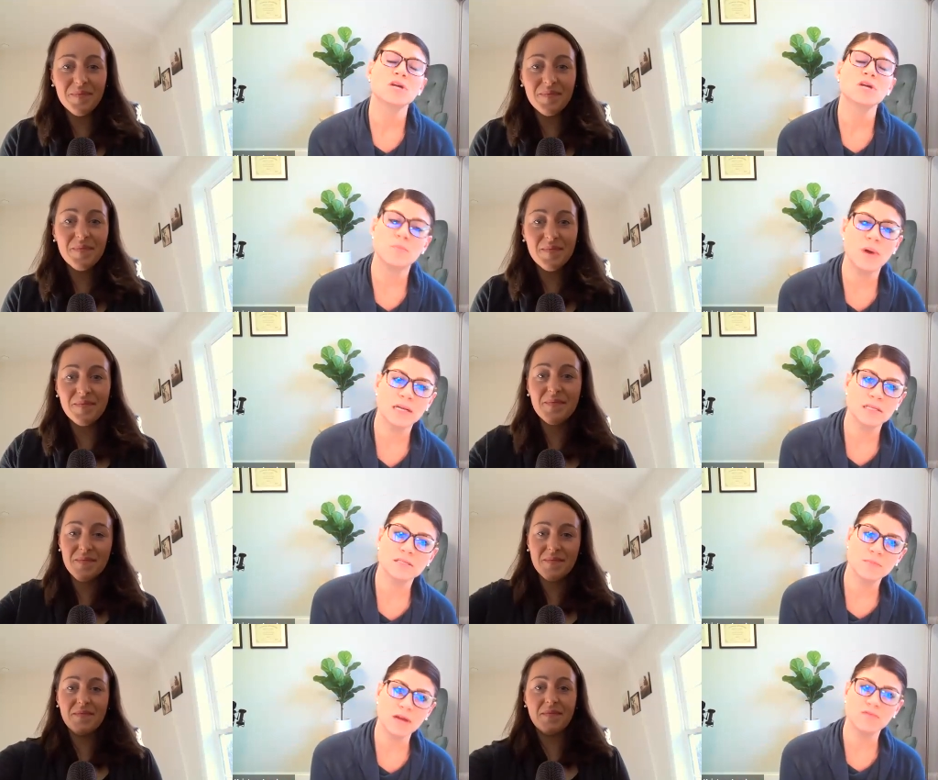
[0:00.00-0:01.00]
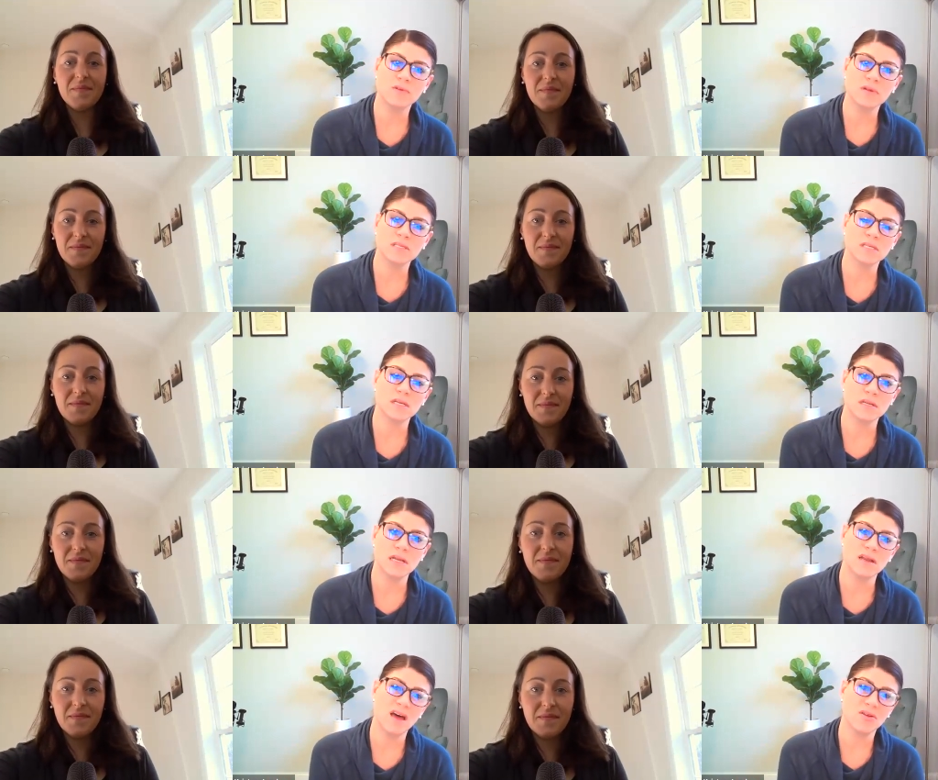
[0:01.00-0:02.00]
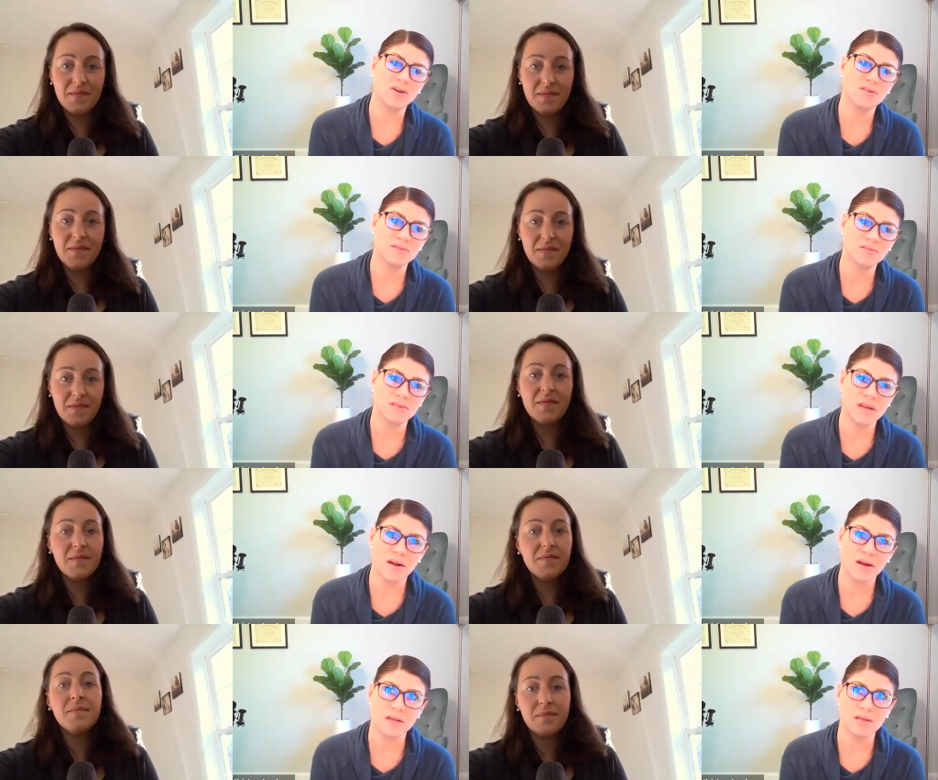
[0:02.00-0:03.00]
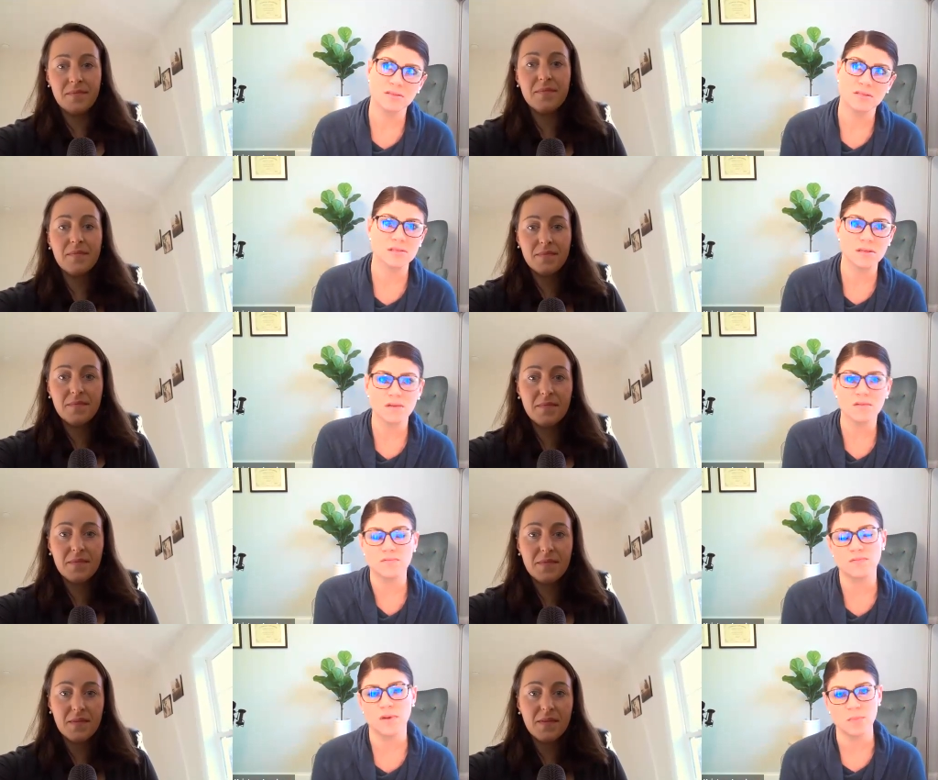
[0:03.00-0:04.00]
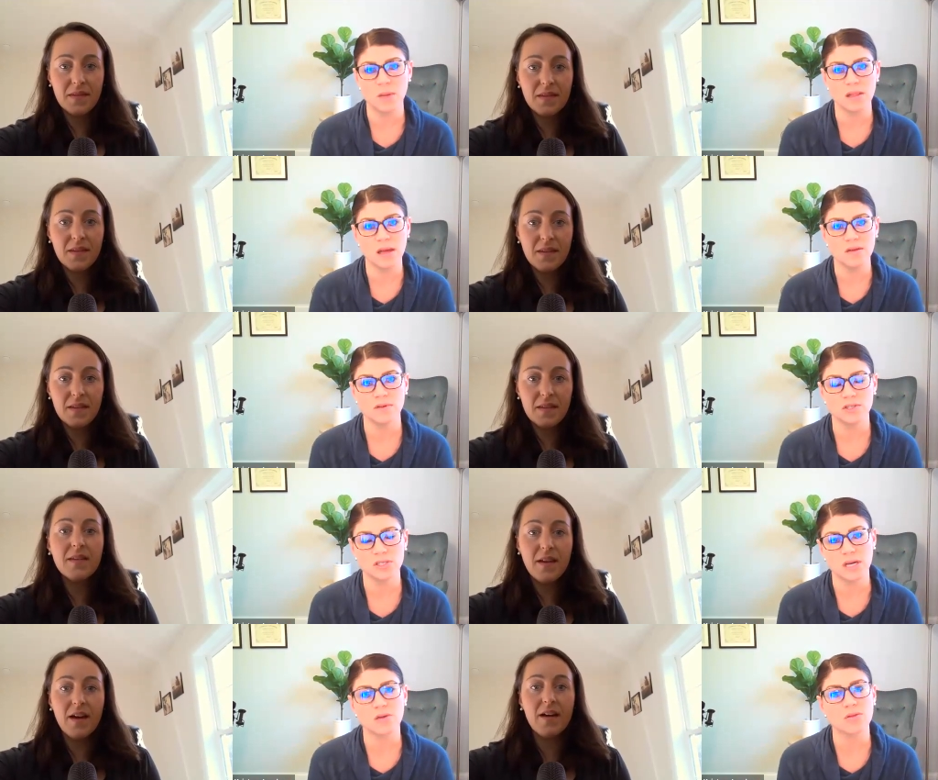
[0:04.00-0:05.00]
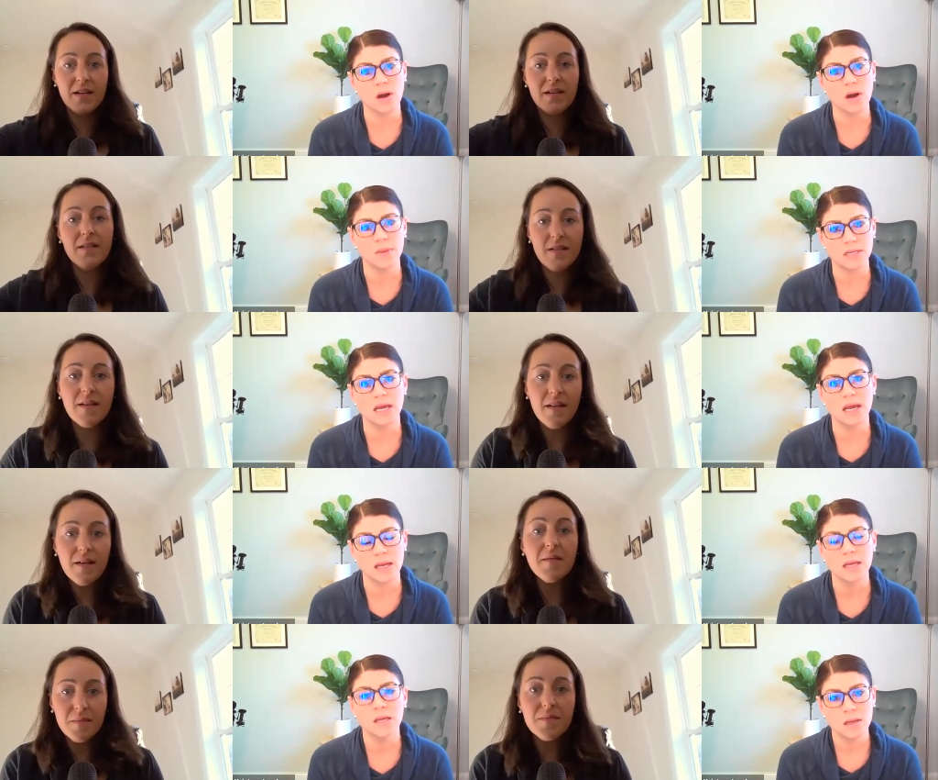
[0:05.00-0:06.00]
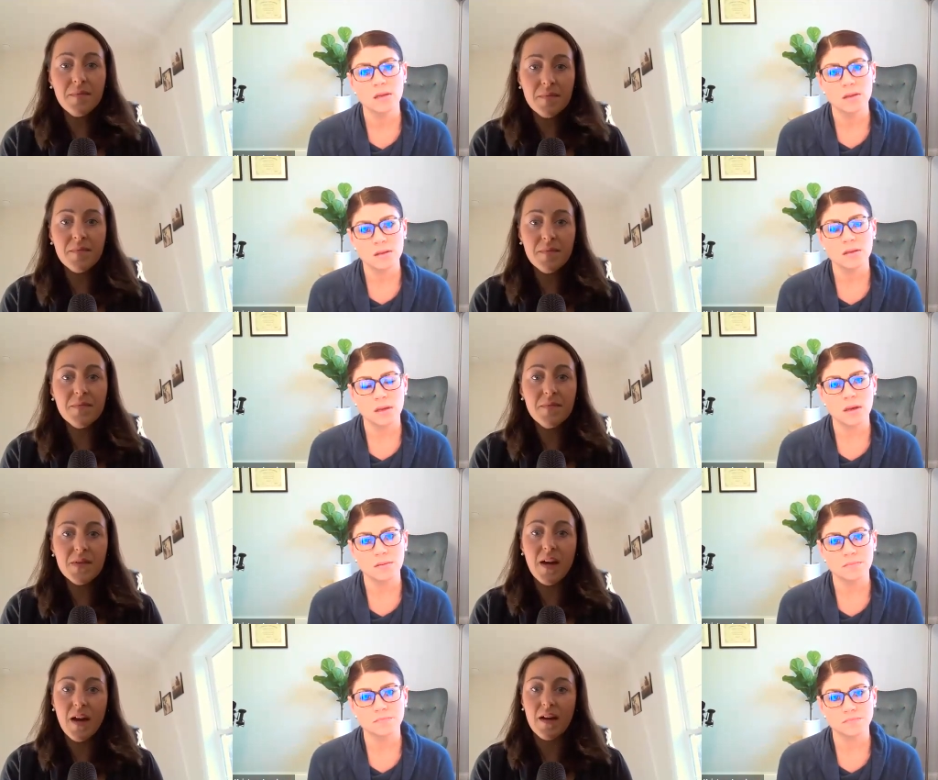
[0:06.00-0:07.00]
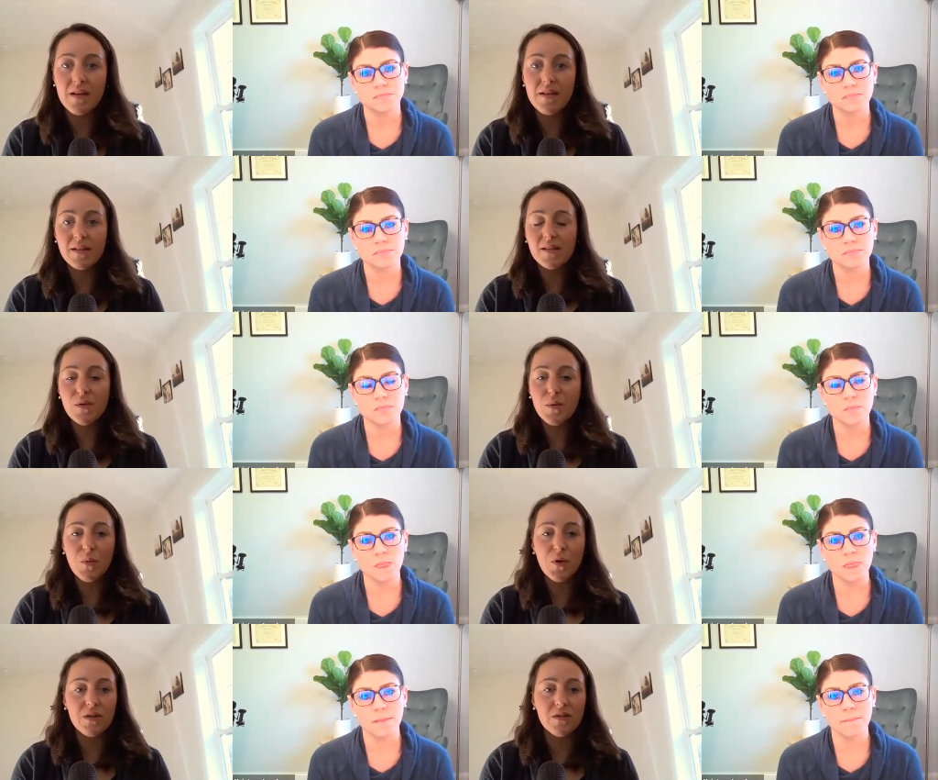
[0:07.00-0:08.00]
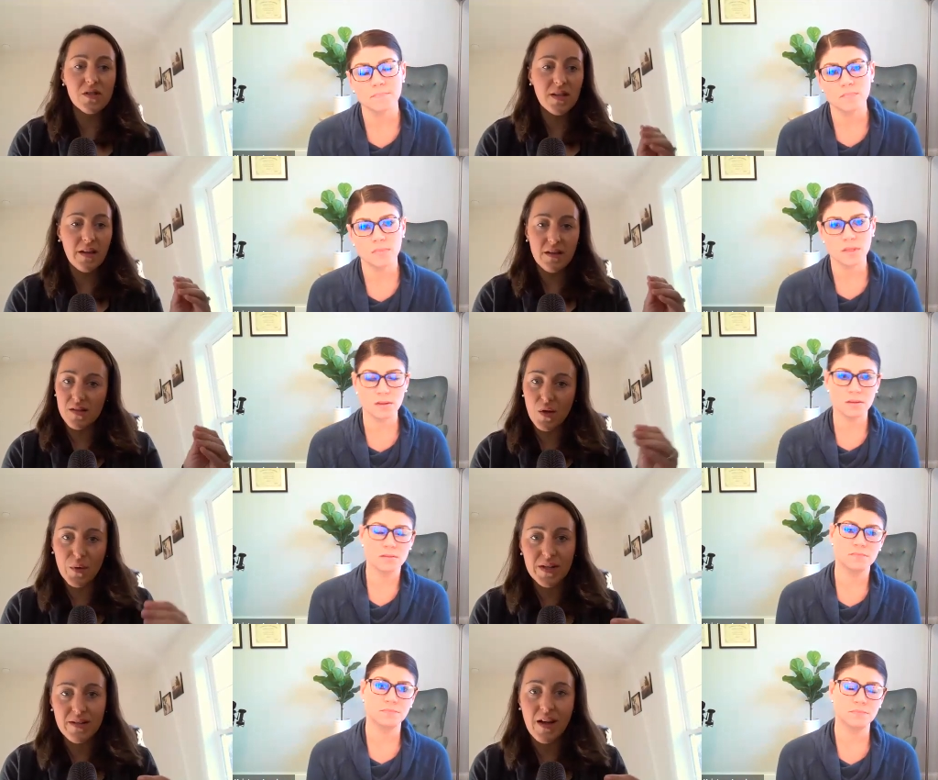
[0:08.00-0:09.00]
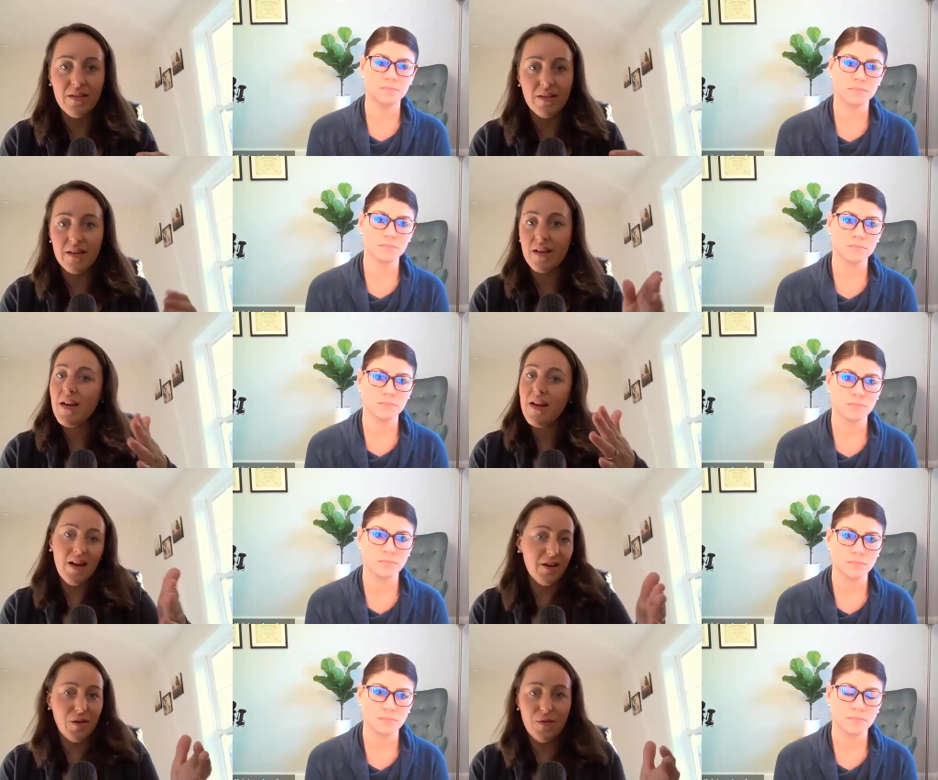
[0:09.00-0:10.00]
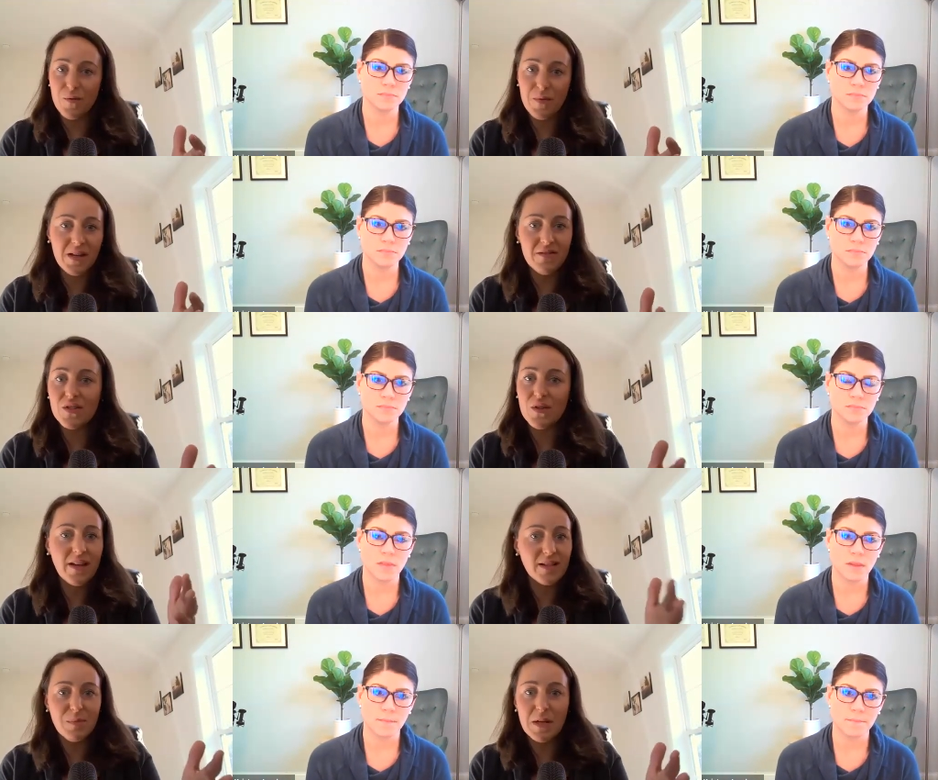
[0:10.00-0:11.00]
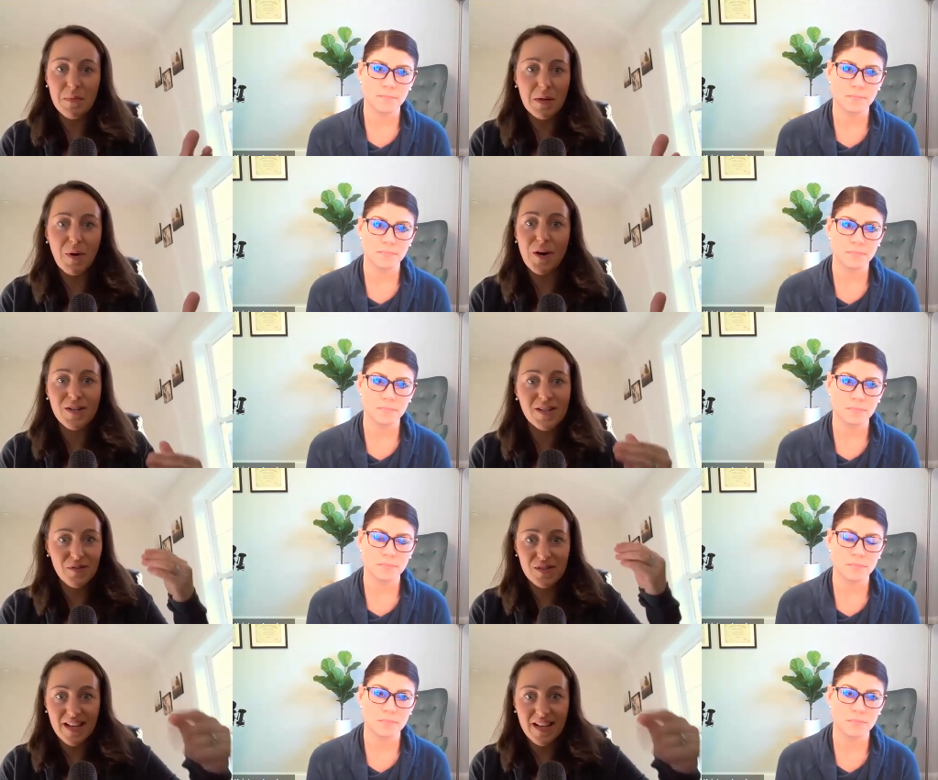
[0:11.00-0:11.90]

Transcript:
Speaker 1: trying to practice mindfulness in, in other mm-hmm. areas mm-hmm. of, of my life and just kind yeah. of my day.
Speaker 2: Mm-hmm. Yeah. That's so important. Just that slowing down. Like I know for me, even too, that's been a big part because it was